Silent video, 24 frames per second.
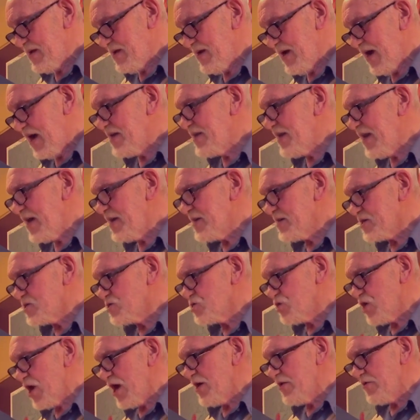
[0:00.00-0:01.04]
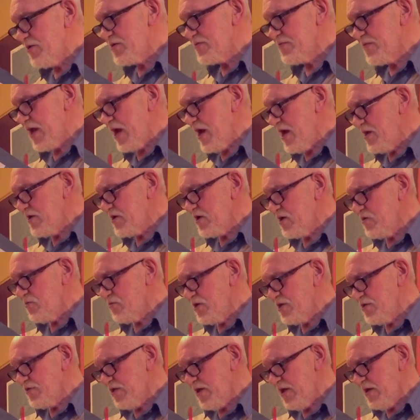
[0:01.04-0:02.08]
I like sharing the area
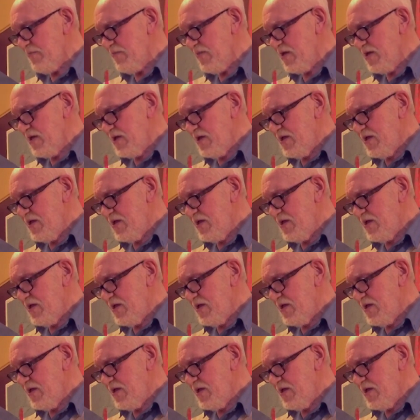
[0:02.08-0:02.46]
with him.